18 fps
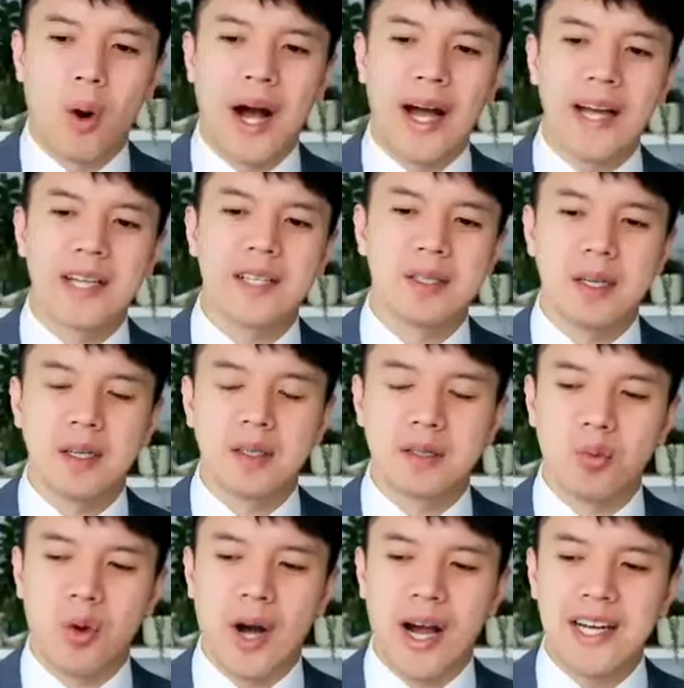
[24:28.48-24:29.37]

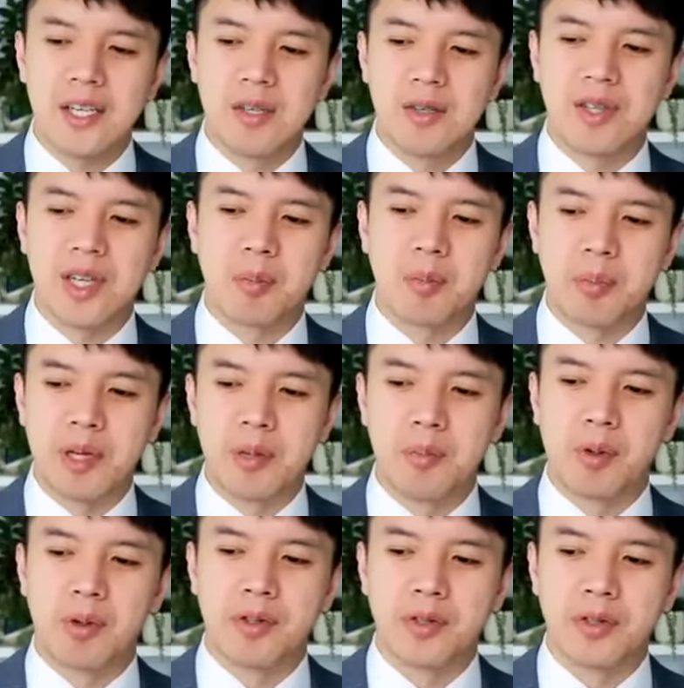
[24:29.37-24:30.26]
do you think
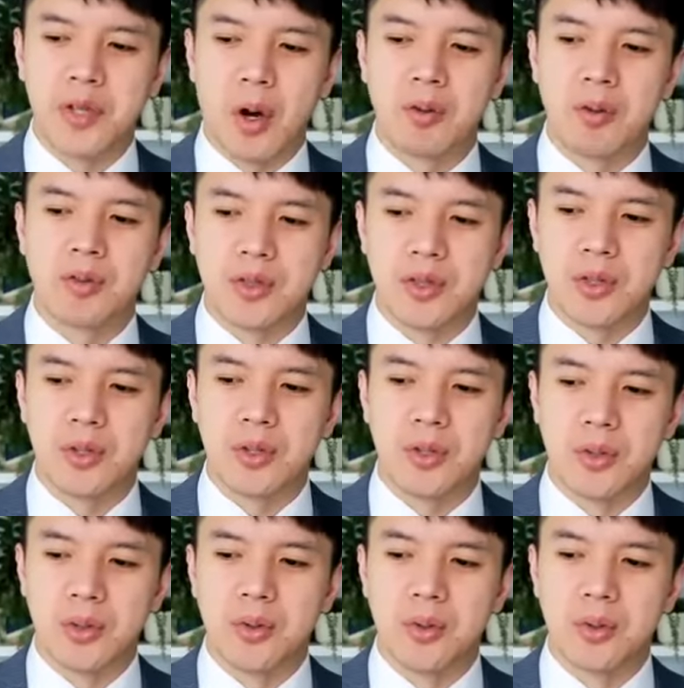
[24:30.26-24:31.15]
people don't
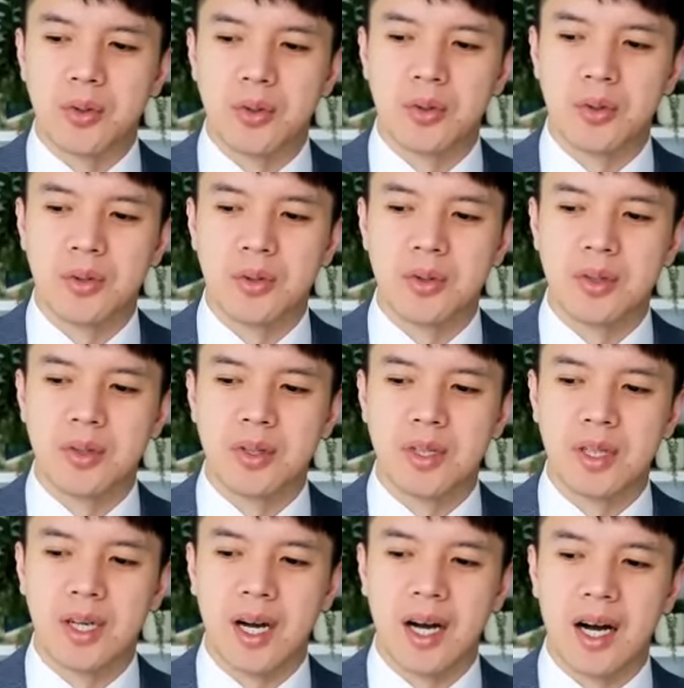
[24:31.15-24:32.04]
do
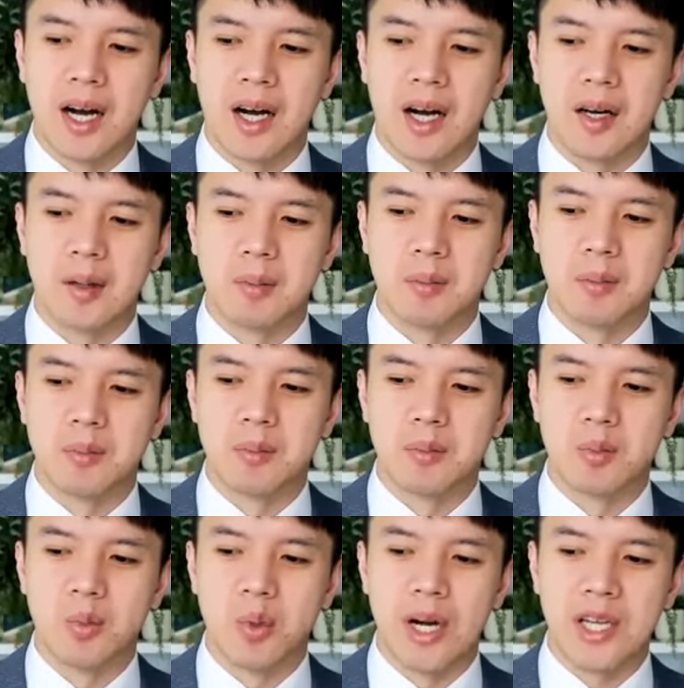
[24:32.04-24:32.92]

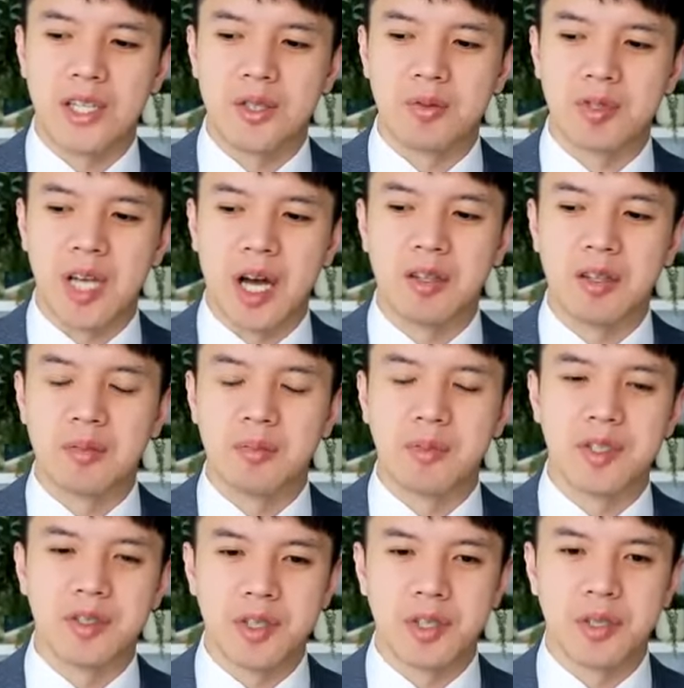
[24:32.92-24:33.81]
what you tell them
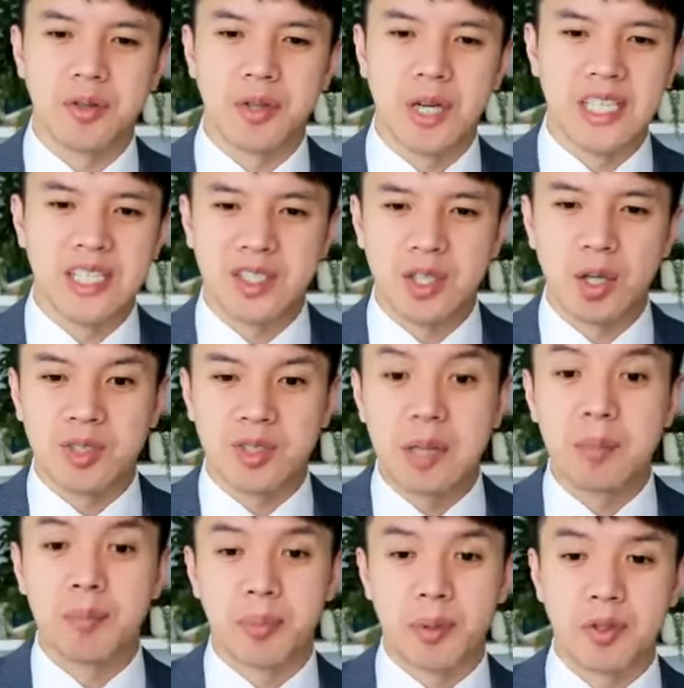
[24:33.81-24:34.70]
to do? And it's so
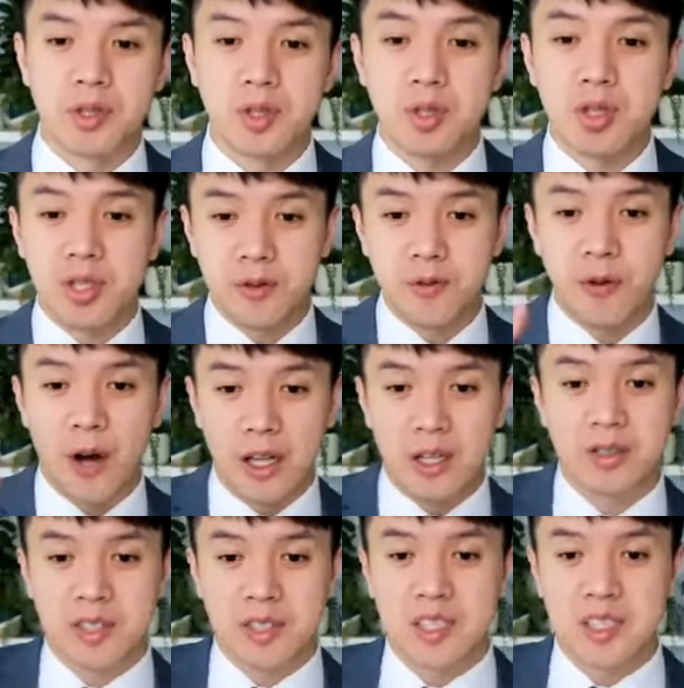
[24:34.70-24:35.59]
simple. You just
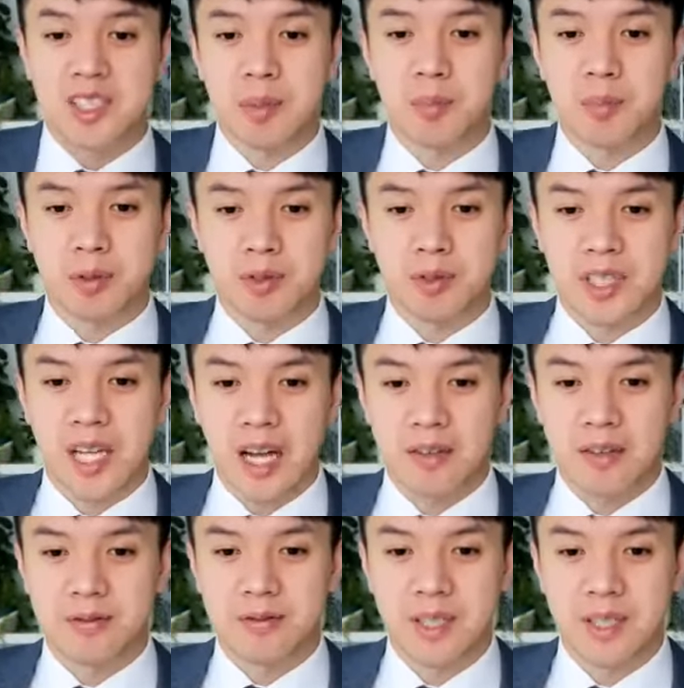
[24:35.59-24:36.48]
follow the simple
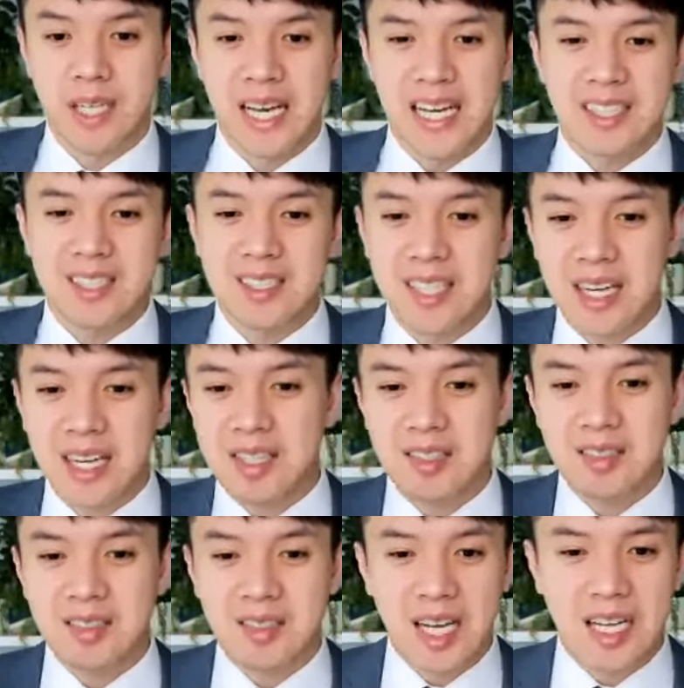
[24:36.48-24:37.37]
stuff. It's
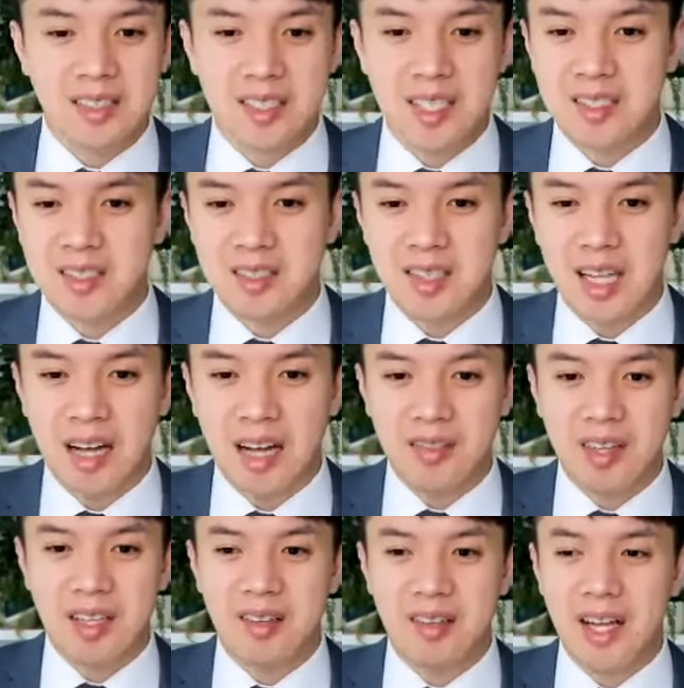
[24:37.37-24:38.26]
nothing sexy. It's
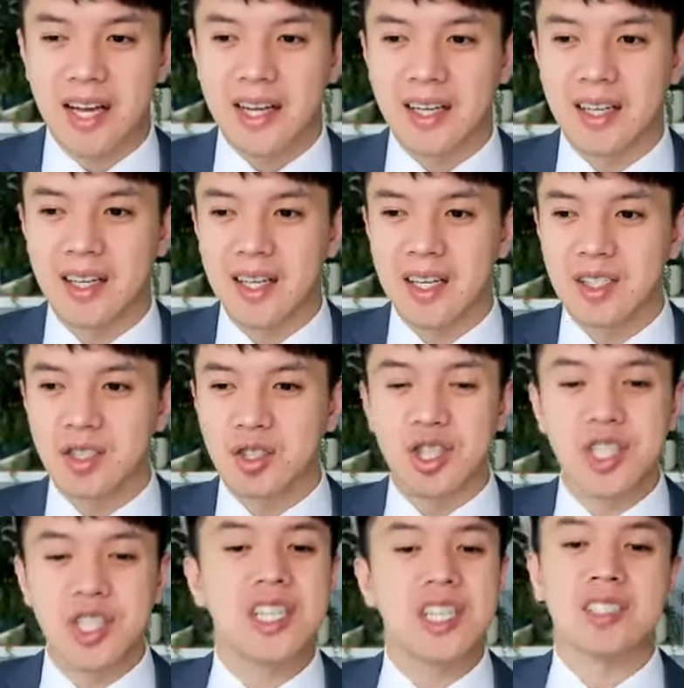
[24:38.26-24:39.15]
nothing like
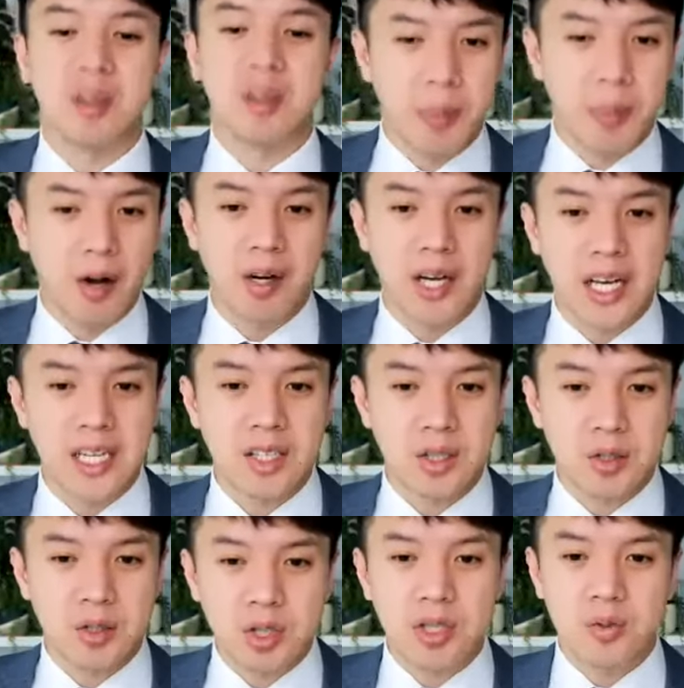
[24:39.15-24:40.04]
genius about it.
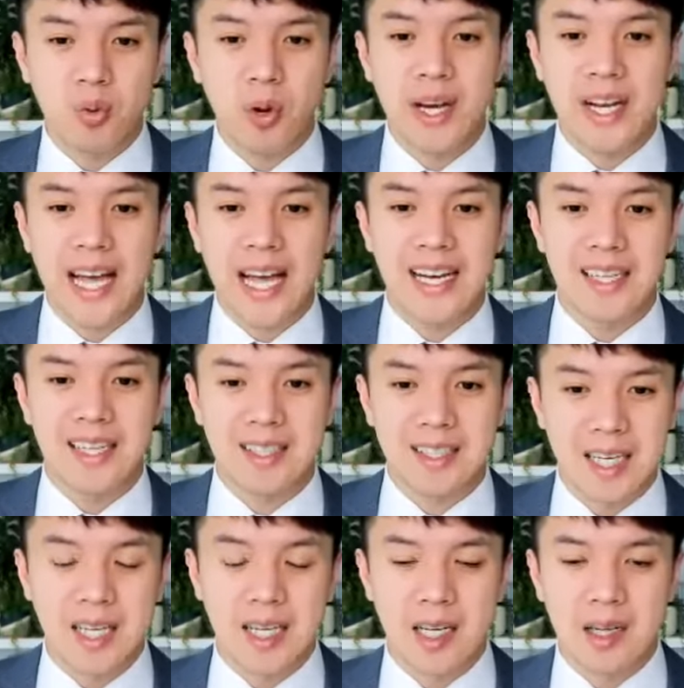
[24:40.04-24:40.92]
You just went ahead and
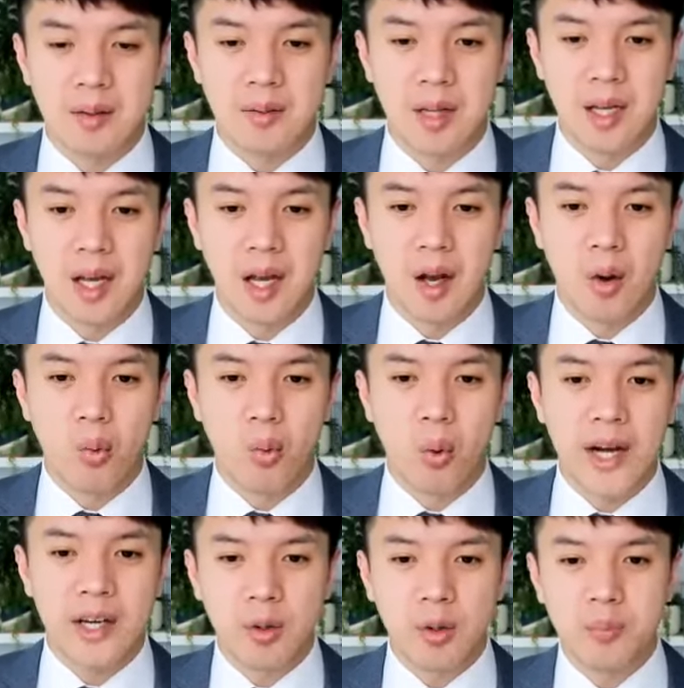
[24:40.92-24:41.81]
did it.
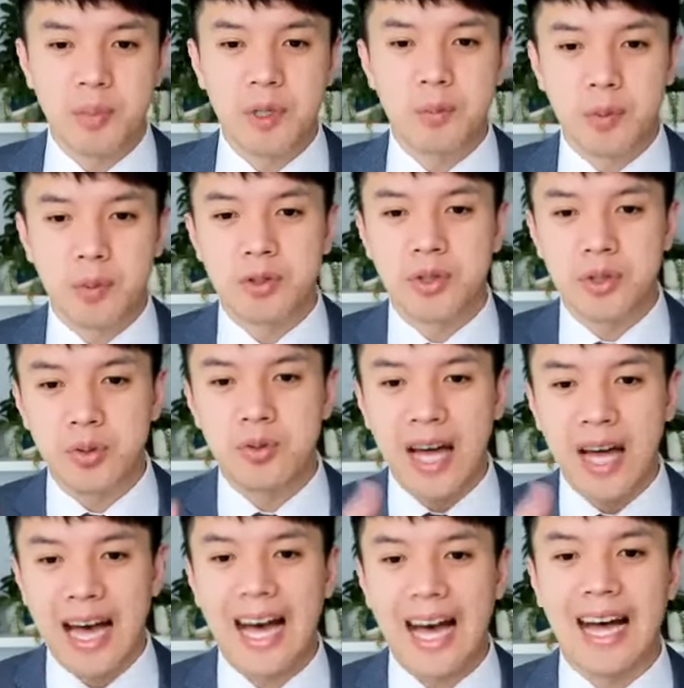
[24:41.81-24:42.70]
Why don't people do
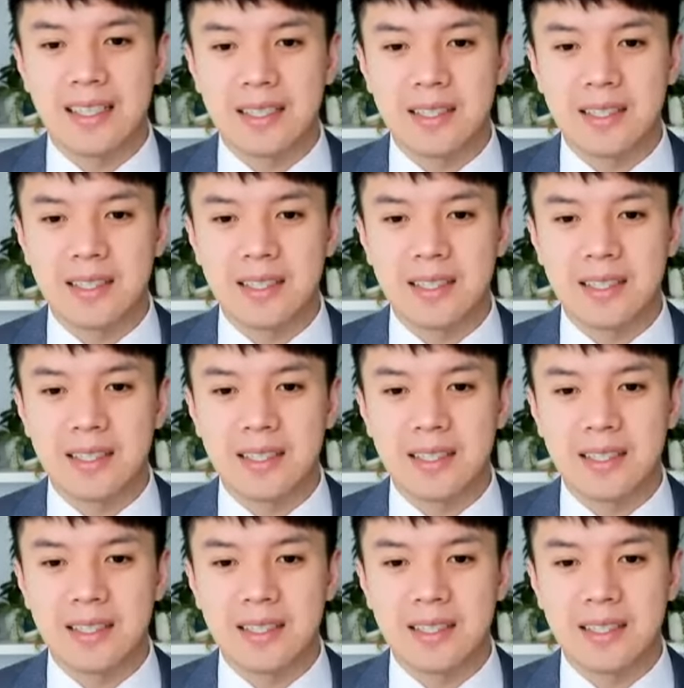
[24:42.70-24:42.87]
that?